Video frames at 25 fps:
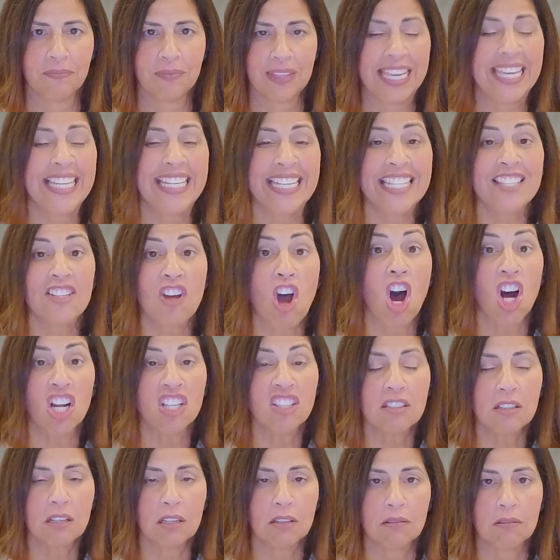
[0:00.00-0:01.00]
It is
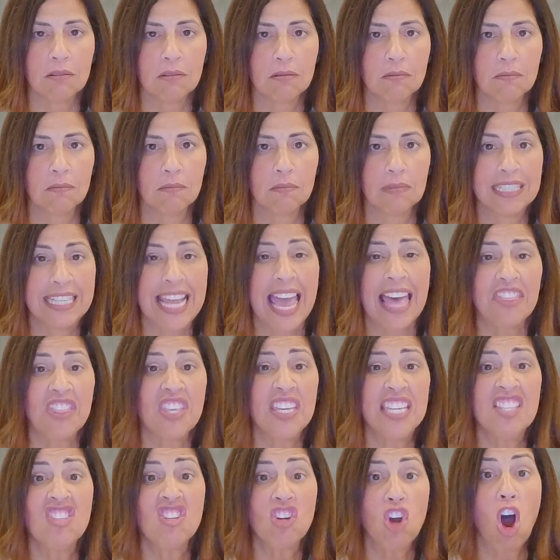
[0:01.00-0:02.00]
constant. Death
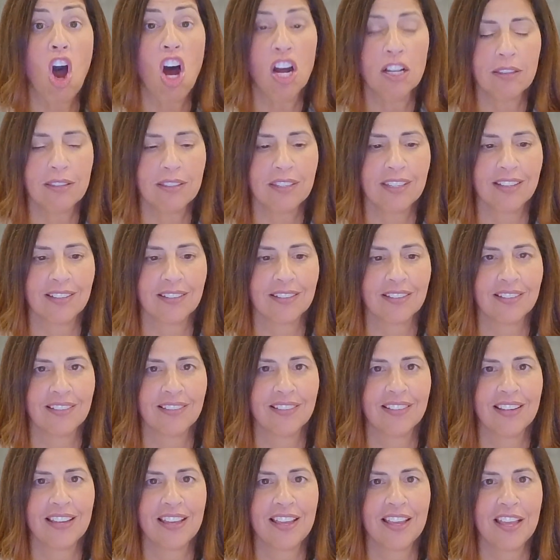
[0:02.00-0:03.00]
is constant.
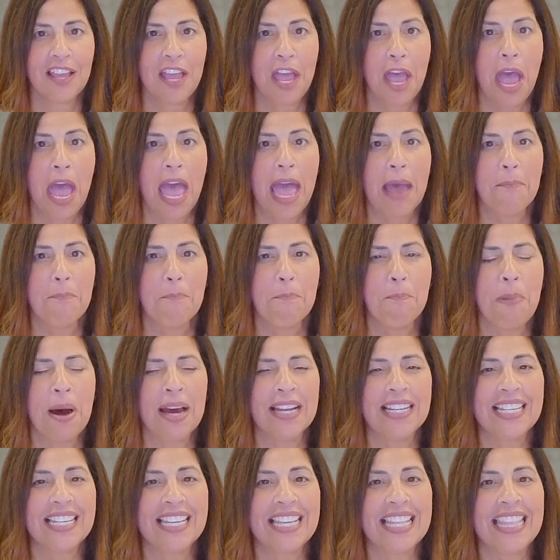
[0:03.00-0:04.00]

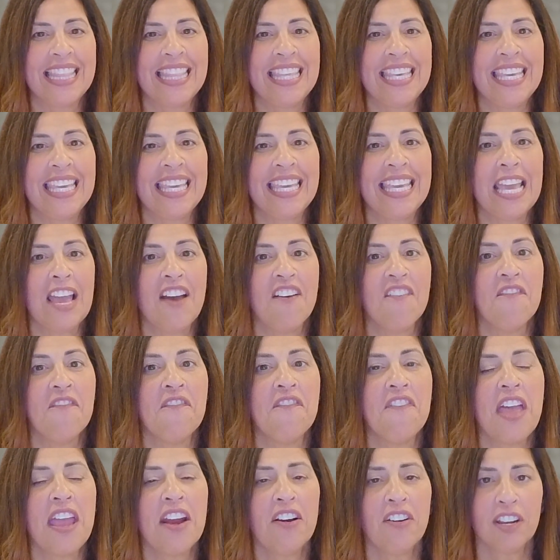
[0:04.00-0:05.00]
But the
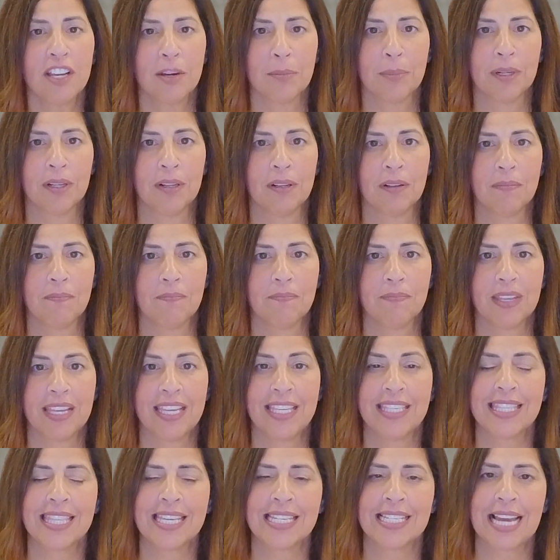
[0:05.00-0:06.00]
variable
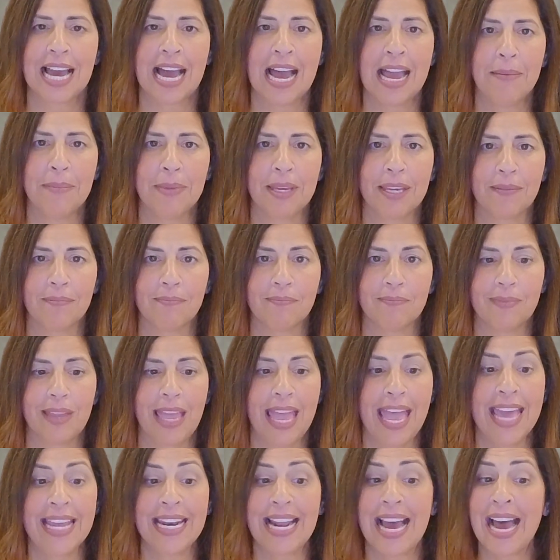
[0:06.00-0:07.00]
is the timing.
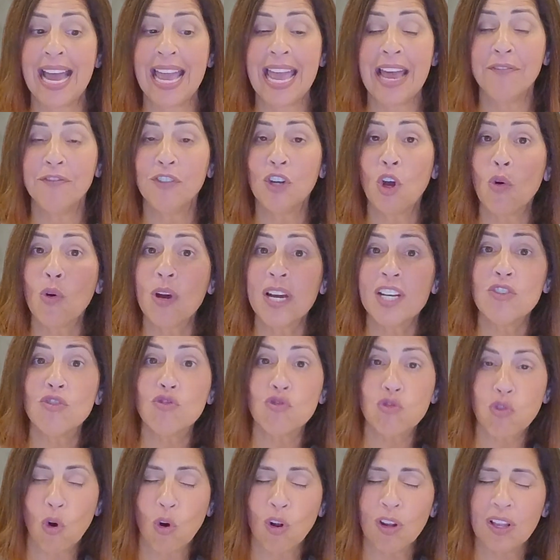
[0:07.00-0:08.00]
And I have no
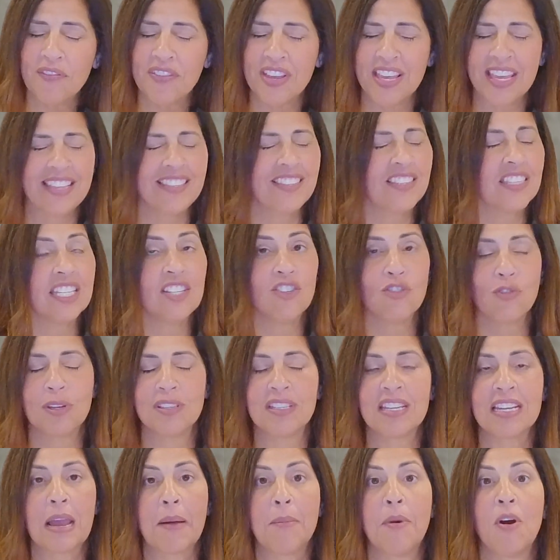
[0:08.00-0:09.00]
control of it. It's
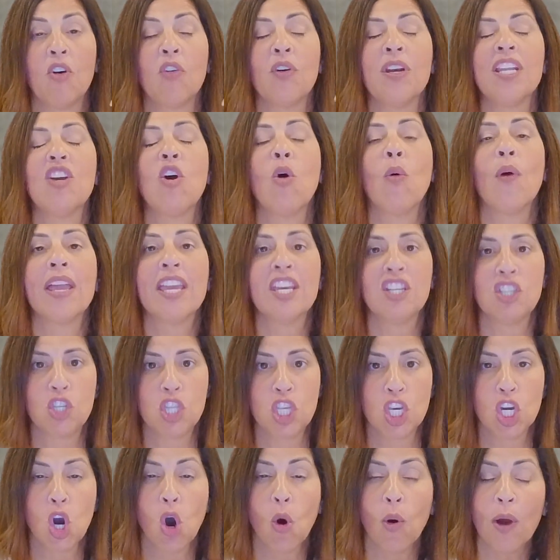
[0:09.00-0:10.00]
interesting. I'm already going into
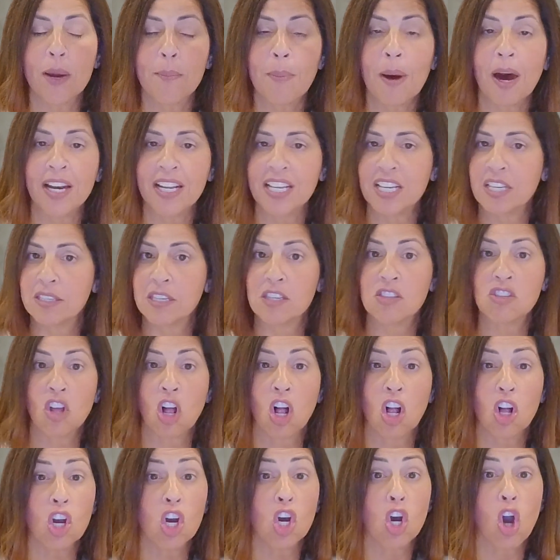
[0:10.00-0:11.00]
the egoic body because it's
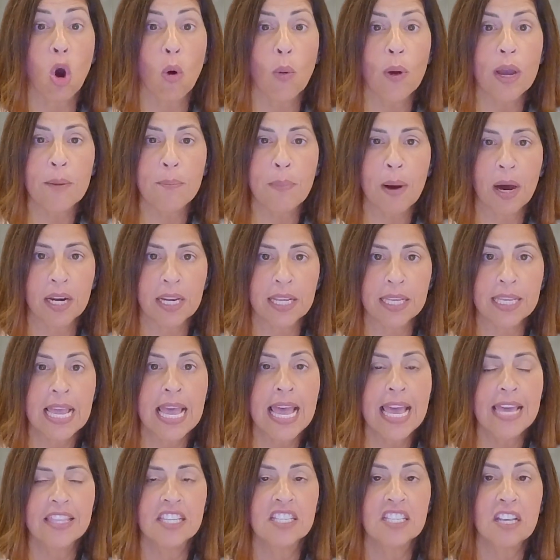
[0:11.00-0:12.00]
all egoic body.
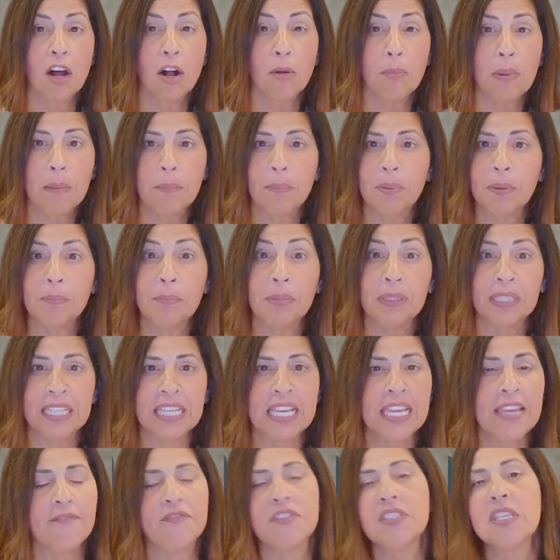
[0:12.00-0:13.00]
This is all about
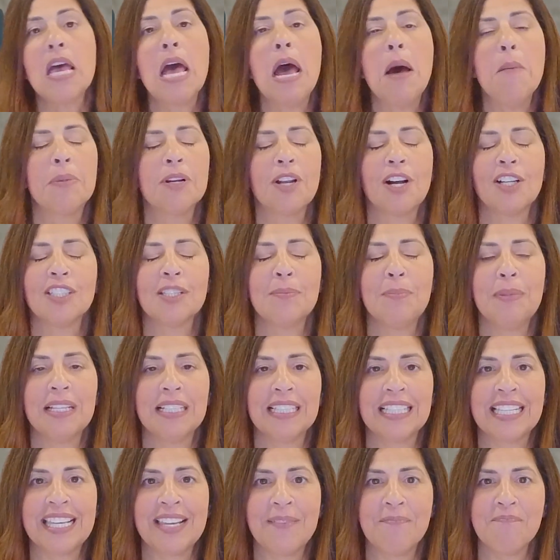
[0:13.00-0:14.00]
beliefs. But
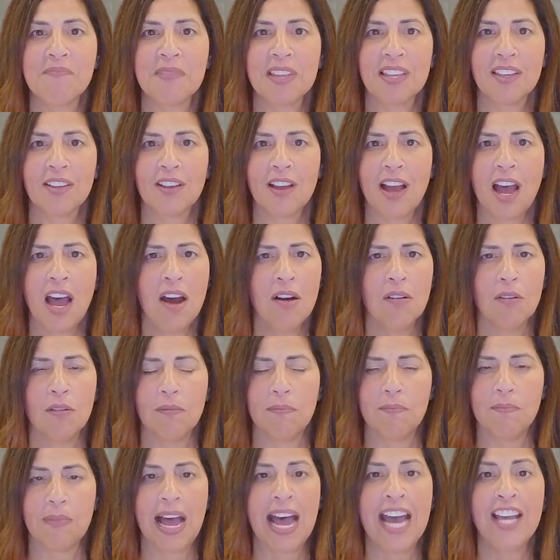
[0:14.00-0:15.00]
ultimately,
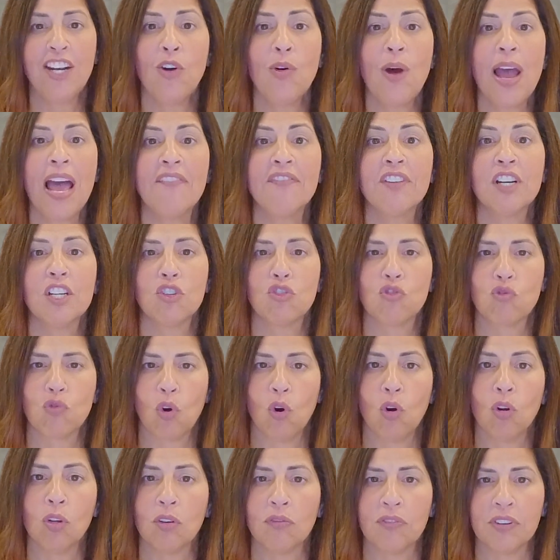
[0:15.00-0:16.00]
oh, I don't have
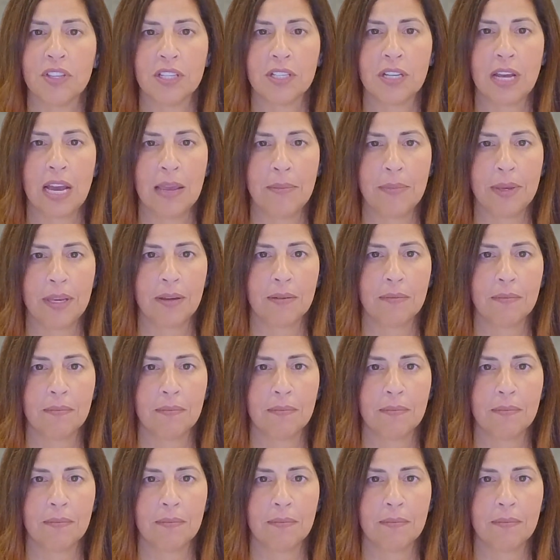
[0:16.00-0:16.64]
control over the timing.